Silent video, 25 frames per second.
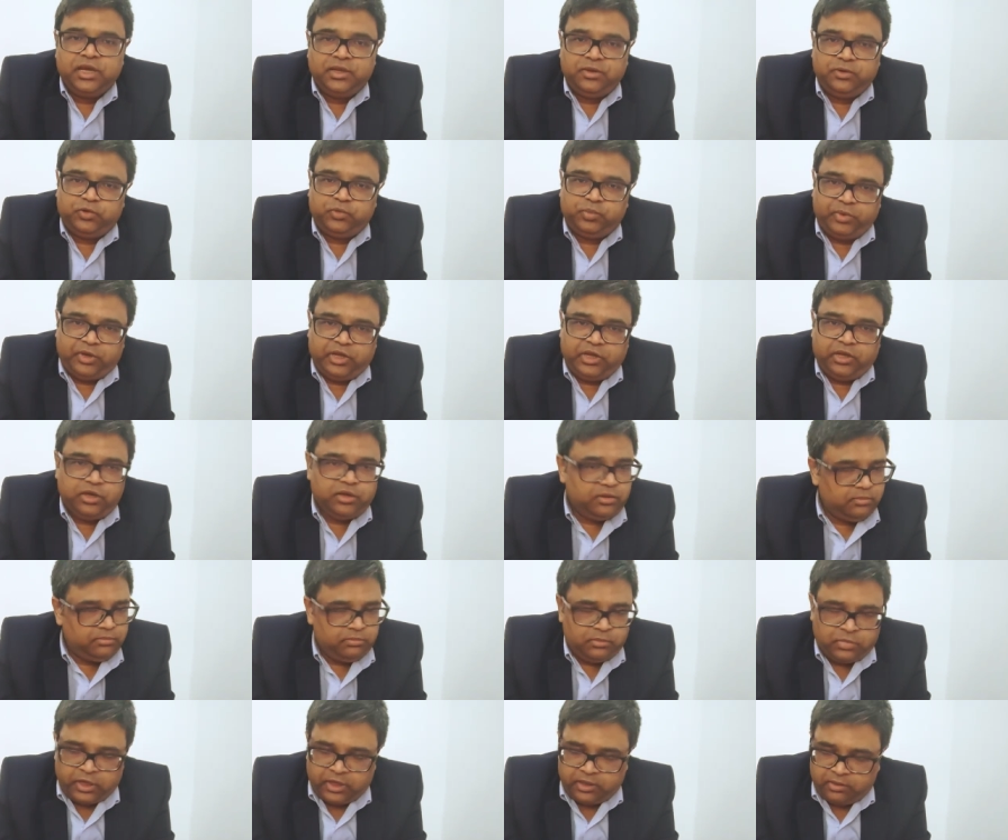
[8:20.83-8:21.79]
You spray
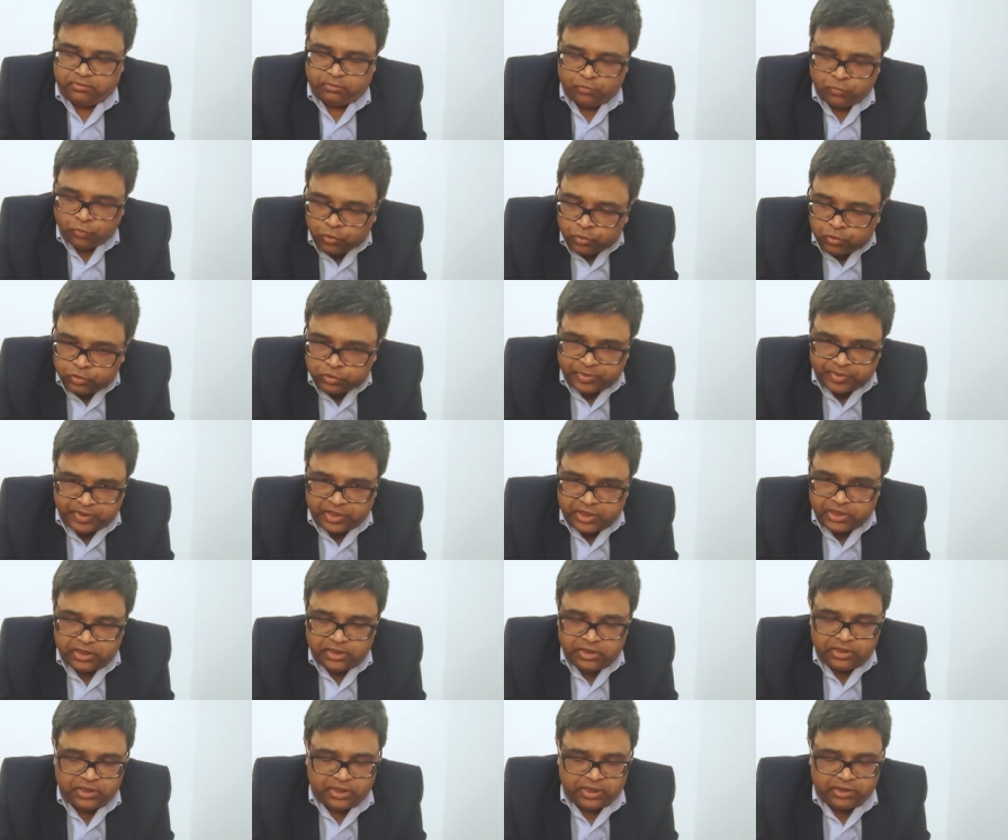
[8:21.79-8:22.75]
like more
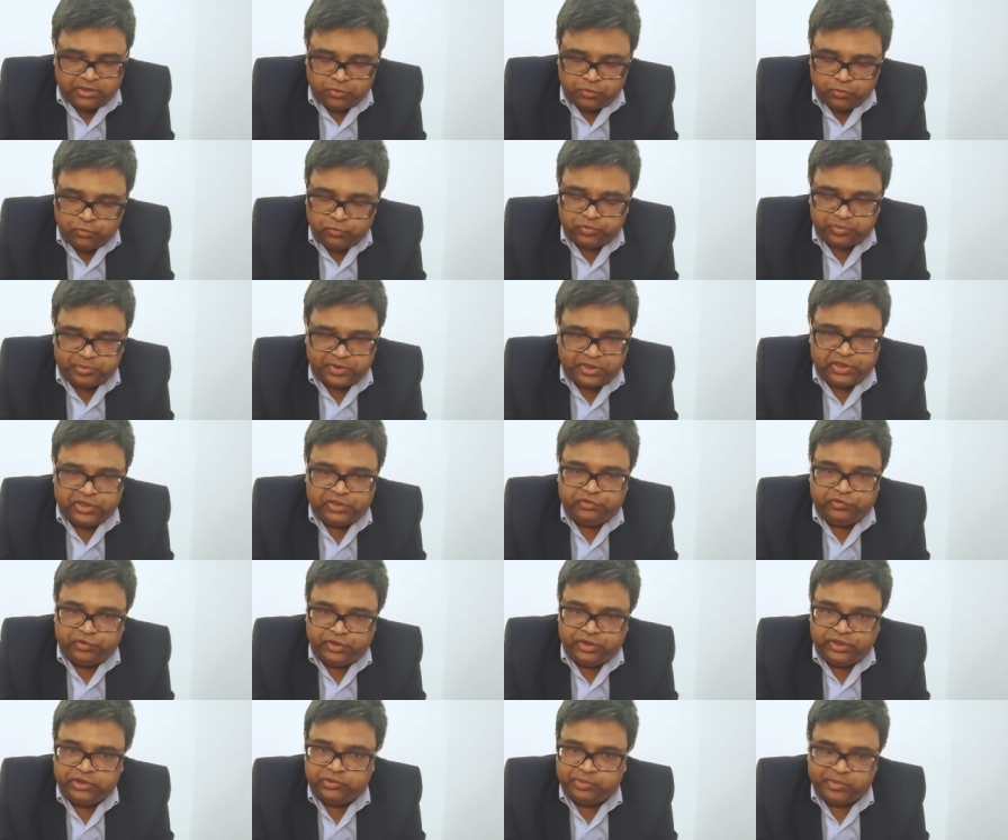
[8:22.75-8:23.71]
spray, like two spray,
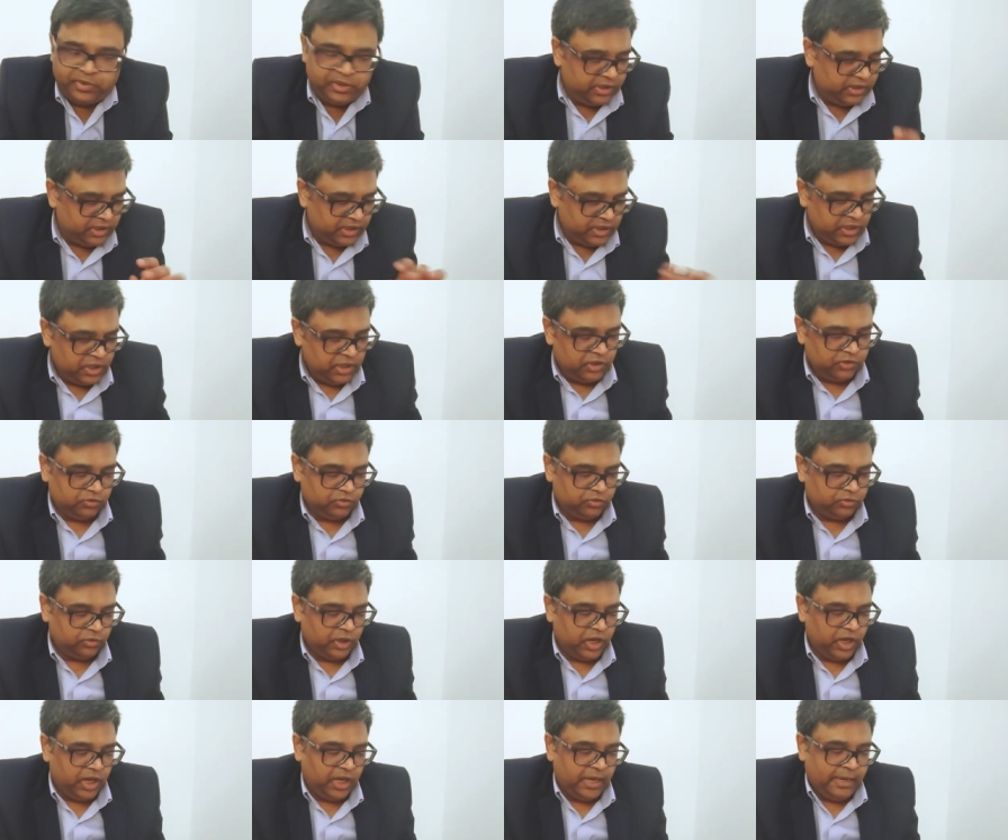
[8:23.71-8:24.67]
three spray.
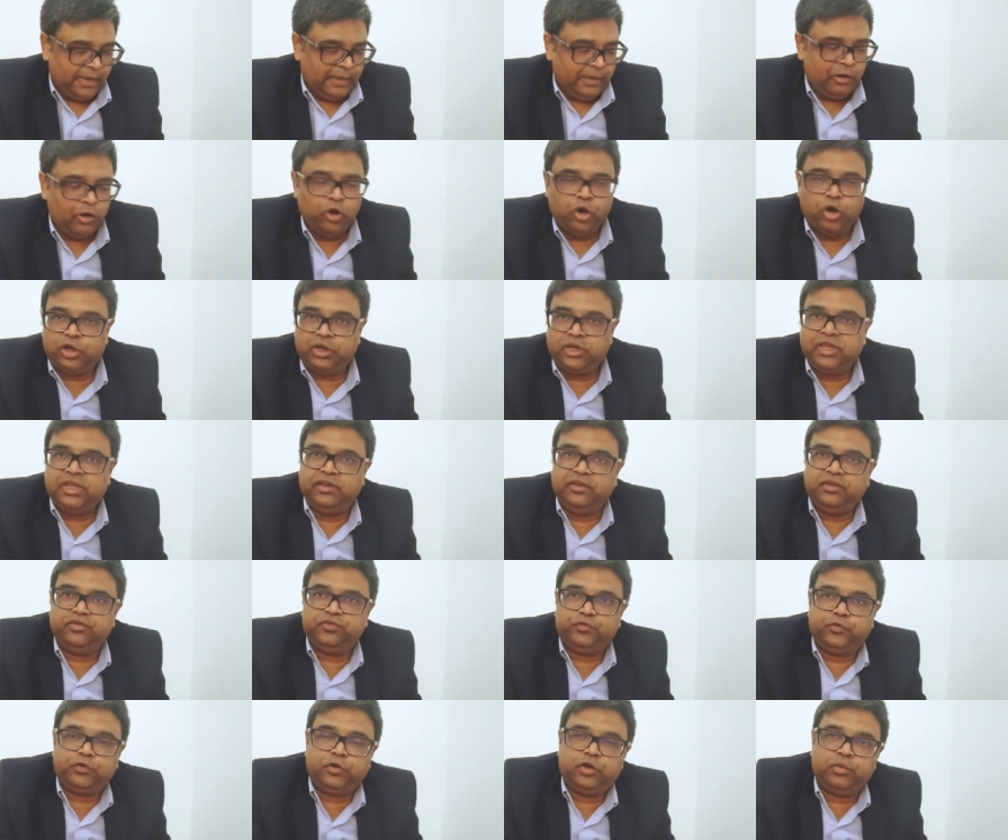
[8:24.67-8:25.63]
So I got
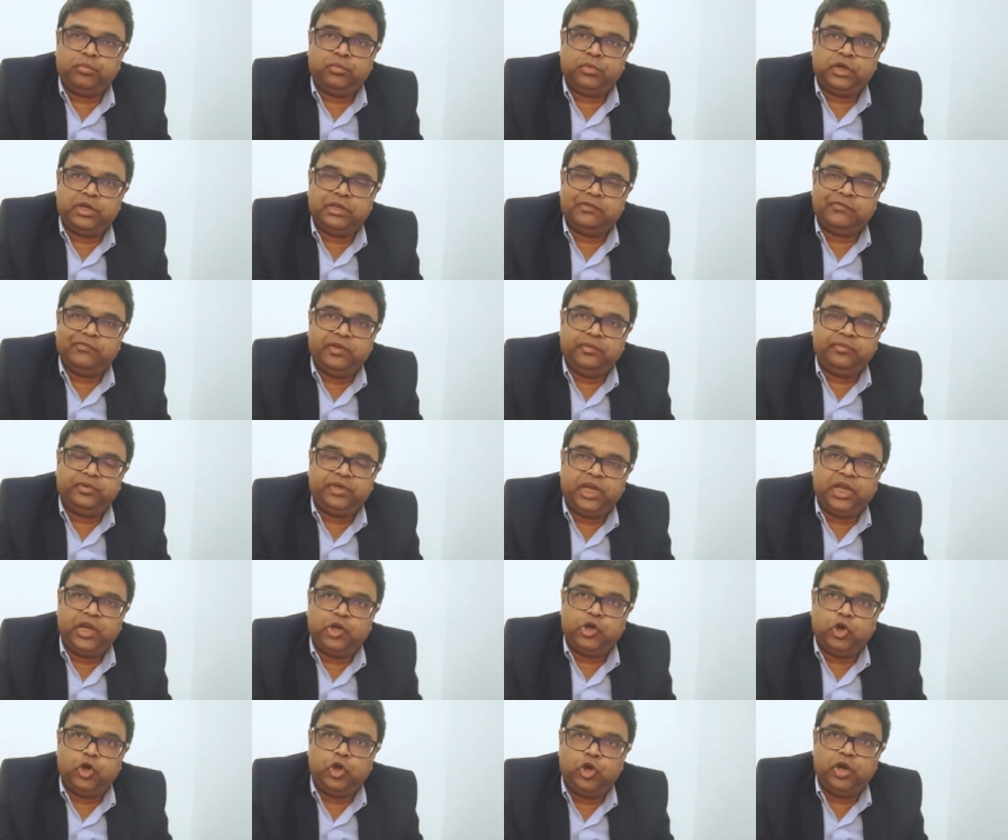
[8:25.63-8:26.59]
this from a
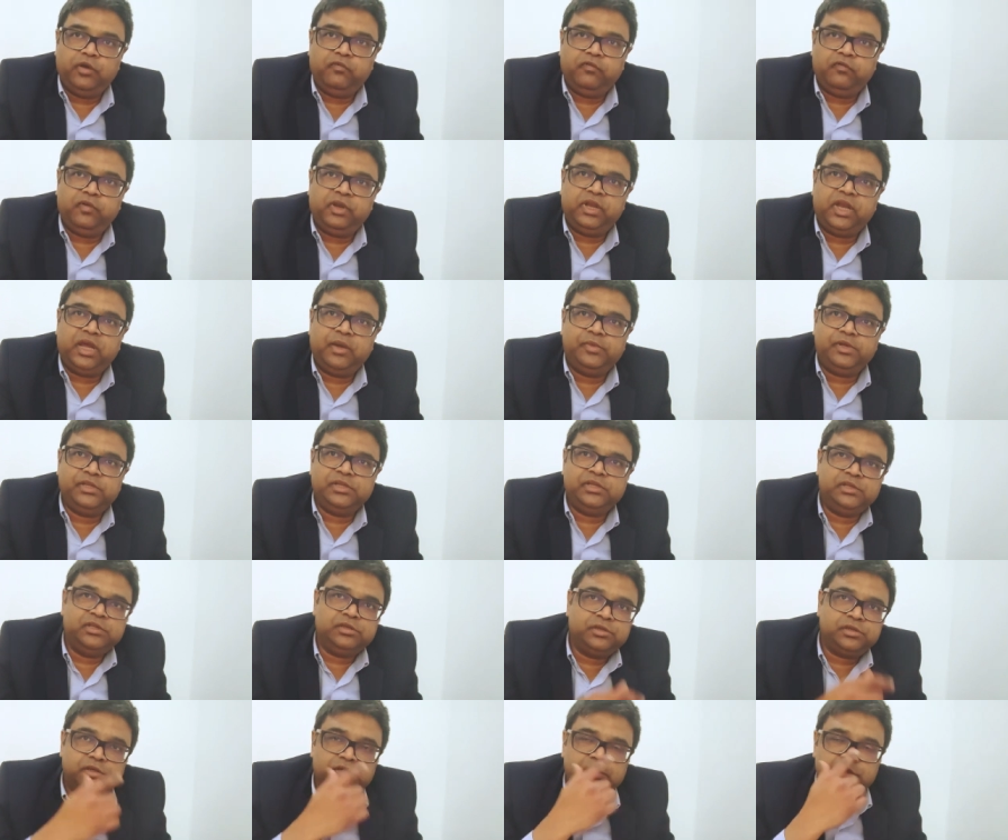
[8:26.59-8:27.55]
website called
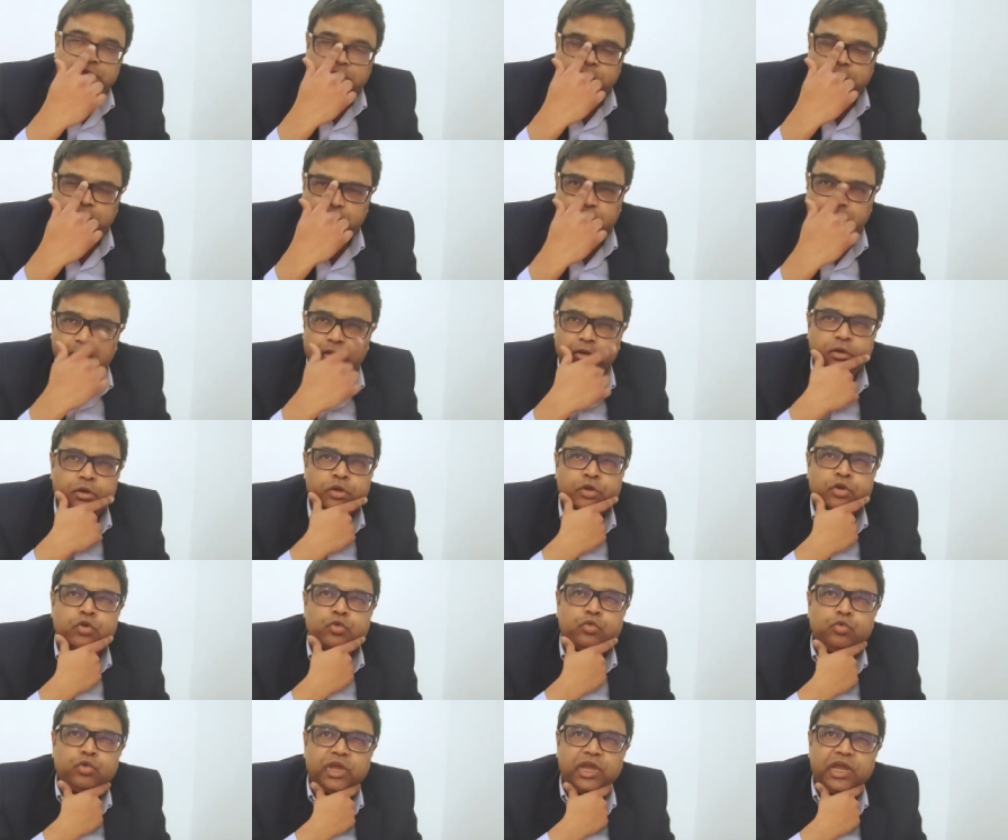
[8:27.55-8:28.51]
vitamins
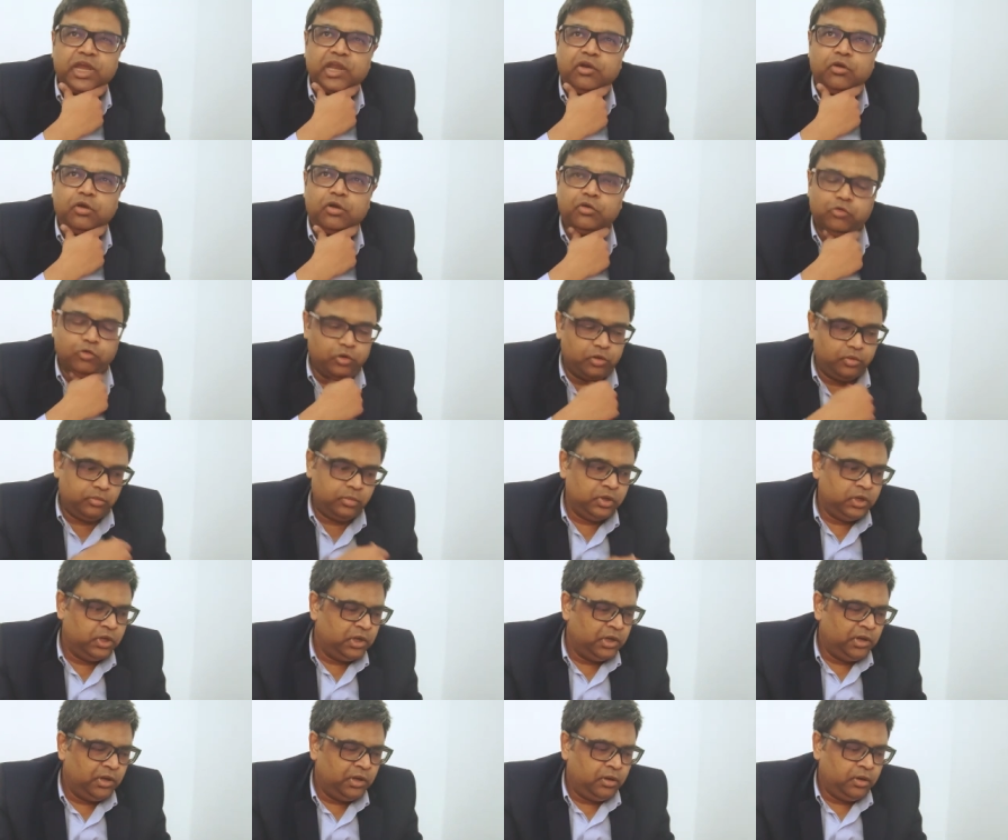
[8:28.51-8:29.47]
U K dot com
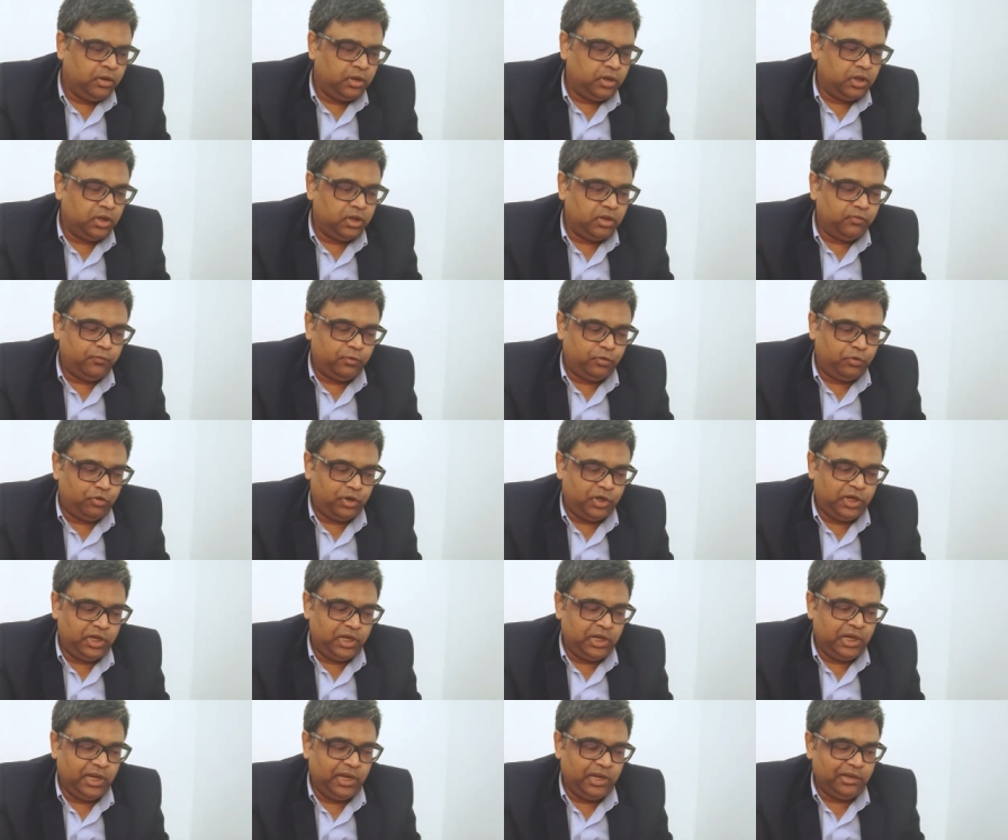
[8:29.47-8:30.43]
uh, for
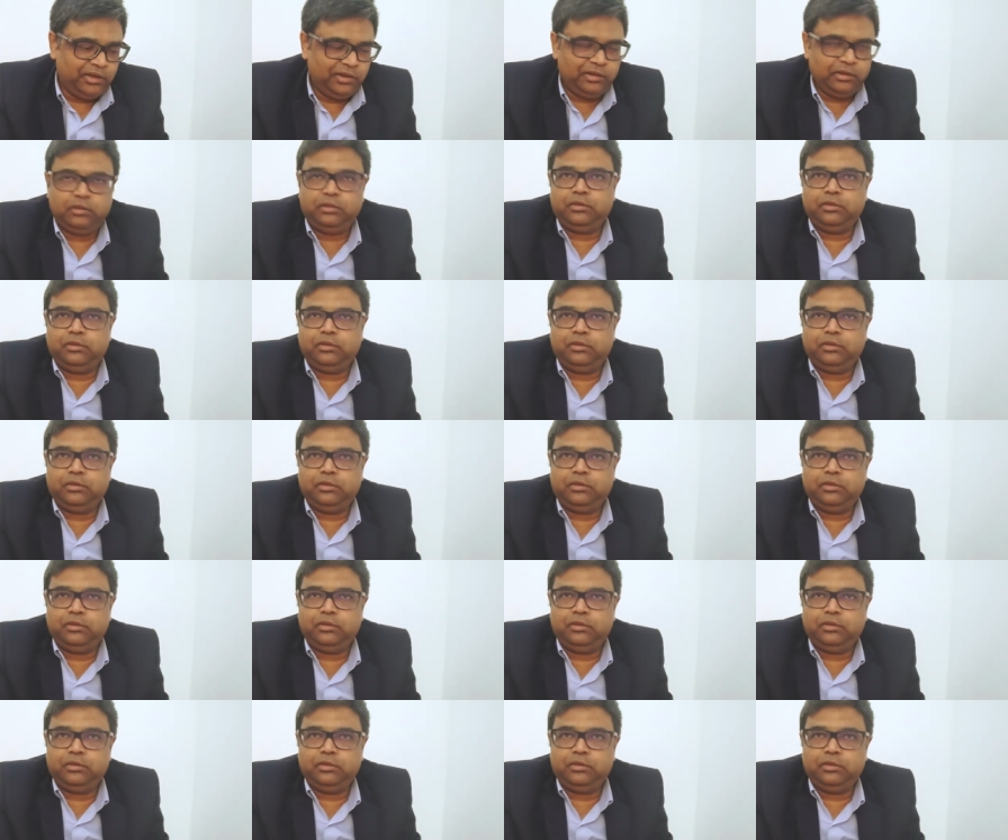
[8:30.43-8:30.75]
only like